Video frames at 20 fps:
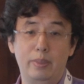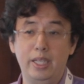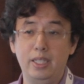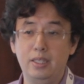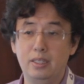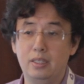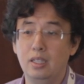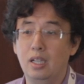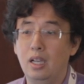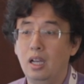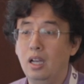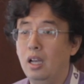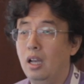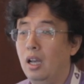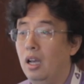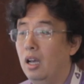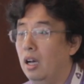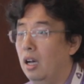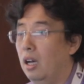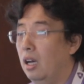space.
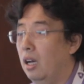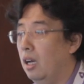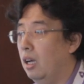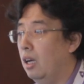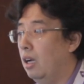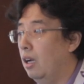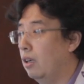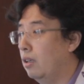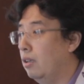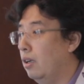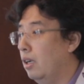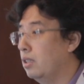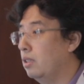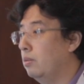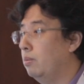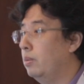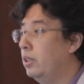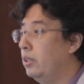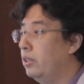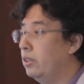Our
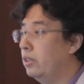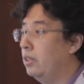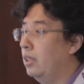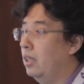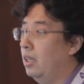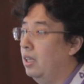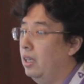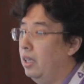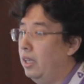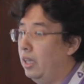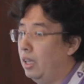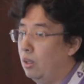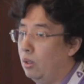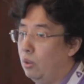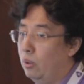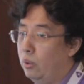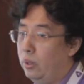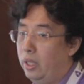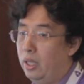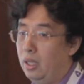customers,
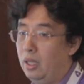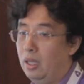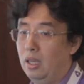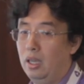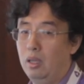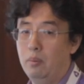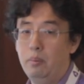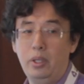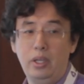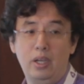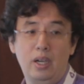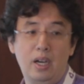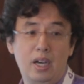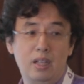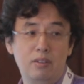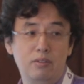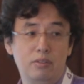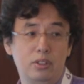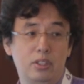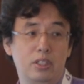including Ping
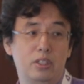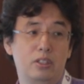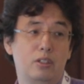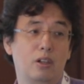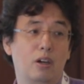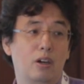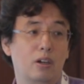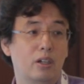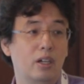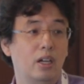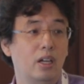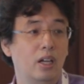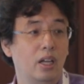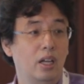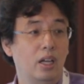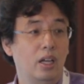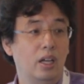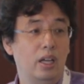An for this talk,